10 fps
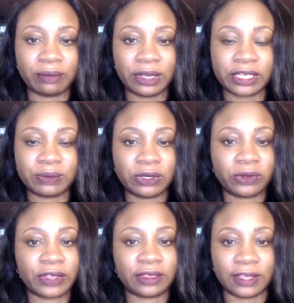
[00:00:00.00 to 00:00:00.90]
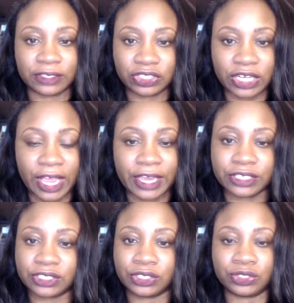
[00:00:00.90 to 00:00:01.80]
because we know that things change,
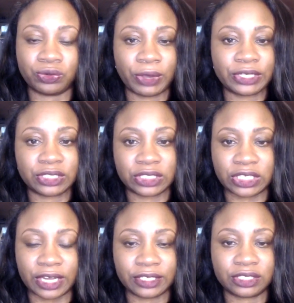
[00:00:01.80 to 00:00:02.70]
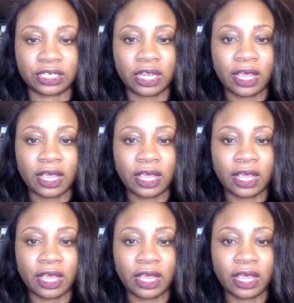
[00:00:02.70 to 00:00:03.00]
situations change.